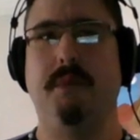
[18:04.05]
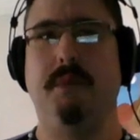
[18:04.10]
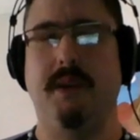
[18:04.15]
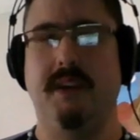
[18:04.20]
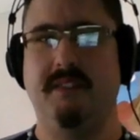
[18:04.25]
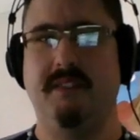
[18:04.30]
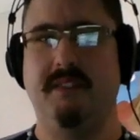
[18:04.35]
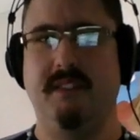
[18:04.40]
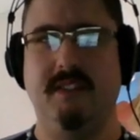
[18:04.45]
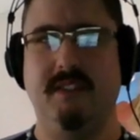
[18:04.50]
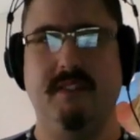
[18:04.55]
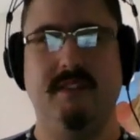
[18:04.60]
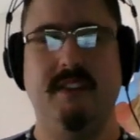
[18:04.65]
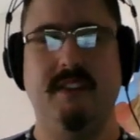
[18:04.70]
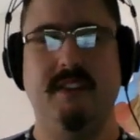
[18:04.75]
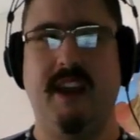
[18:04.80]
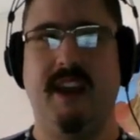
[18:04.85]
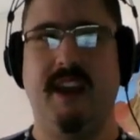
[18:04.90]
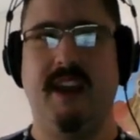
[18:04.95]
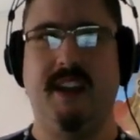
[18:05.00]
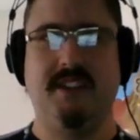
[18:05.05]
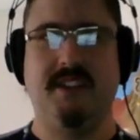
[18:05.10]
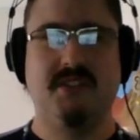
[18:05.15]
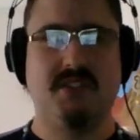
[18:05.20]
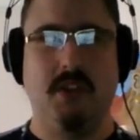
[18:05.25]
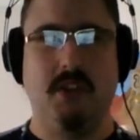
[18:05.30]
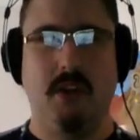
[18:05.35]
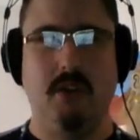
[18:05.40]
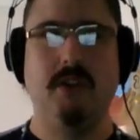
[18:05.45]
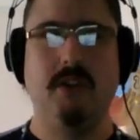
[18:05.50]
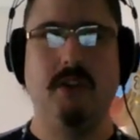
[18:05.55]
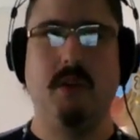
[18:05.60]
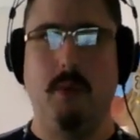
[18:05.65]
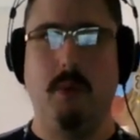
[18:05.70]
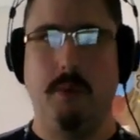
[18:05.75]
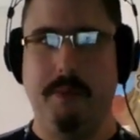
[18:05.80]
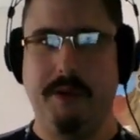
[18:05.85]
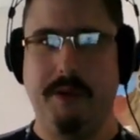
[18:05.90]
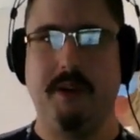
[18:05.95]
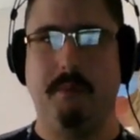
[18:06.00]
in places, and it slowly
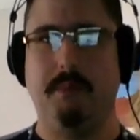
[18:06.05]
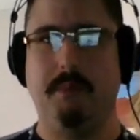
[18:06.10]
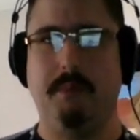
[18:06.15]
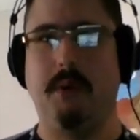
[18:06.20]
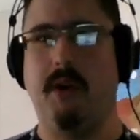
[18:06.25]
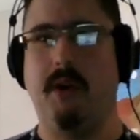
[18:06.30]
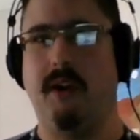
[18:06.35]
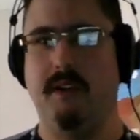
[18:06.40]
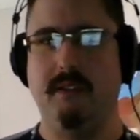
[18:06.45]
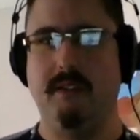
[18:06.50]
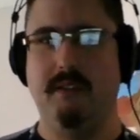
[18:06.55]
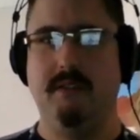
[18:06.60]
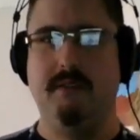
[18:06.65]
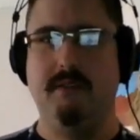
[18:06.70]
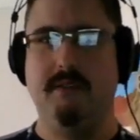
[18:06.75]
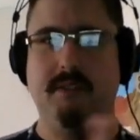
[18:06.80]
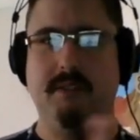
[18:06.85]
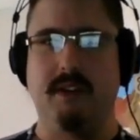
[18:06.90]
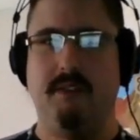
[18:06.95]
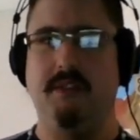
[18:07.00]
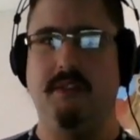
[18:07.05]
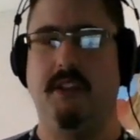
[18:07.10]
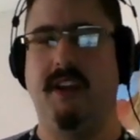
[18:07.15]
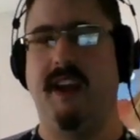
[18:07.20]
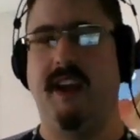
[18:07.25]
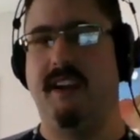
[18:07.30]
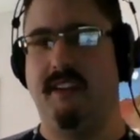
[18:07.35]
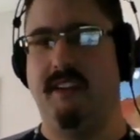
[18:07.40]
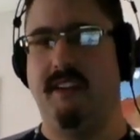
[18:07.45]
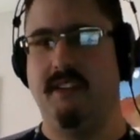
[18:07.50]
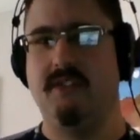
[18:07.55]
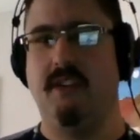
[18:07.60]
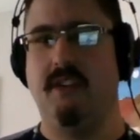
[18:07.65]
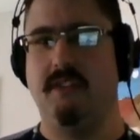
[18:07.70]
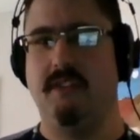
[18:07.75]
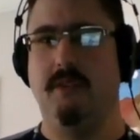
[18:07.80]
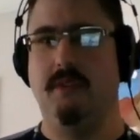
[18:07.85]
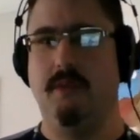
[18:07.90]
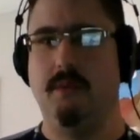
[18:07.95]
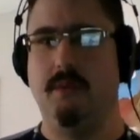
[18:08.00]
will become part of the land and
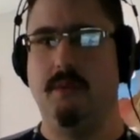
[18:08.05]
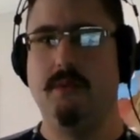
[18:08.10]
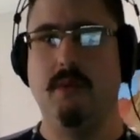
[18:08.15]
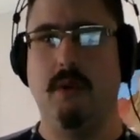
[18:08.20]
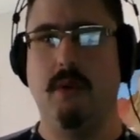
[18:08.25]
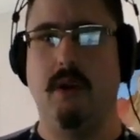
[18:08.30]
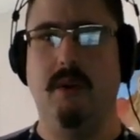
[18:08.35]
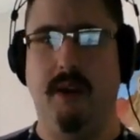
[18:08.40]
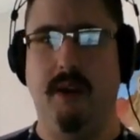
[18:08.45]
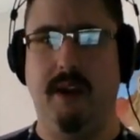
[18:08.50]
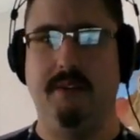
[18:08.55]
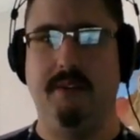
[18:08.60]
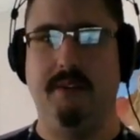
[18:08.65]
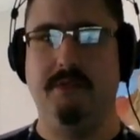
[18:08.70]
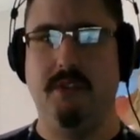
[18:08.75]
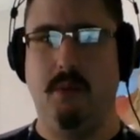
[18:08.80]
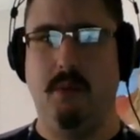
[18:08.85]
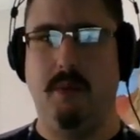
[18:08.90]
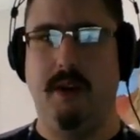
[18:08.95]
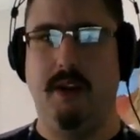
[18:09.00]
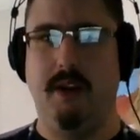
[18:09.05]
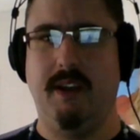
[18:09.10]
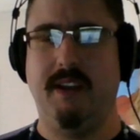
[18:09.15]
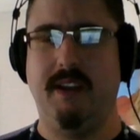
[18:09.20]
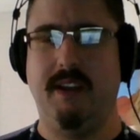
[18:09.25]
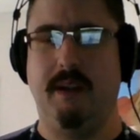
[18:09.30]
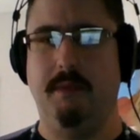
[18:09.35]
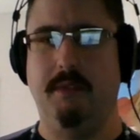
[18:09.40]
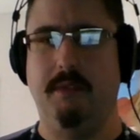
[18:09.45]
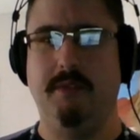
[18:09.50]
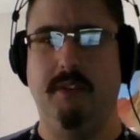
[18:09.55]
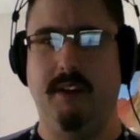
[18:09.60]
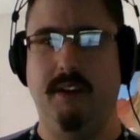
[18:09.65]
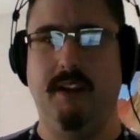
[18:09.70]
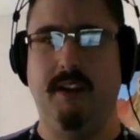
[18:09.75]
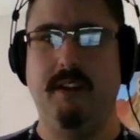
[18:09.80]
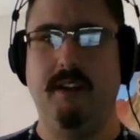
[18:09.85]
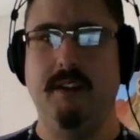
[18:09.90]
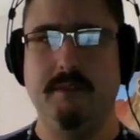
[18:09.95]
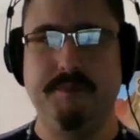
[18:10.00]
start to grow after a while. I came to find
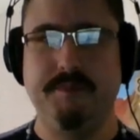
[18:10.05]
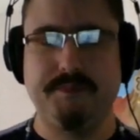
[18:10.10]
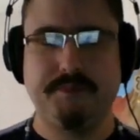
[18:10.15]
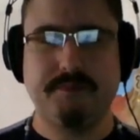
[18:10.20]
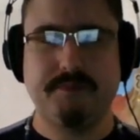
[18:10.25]
out.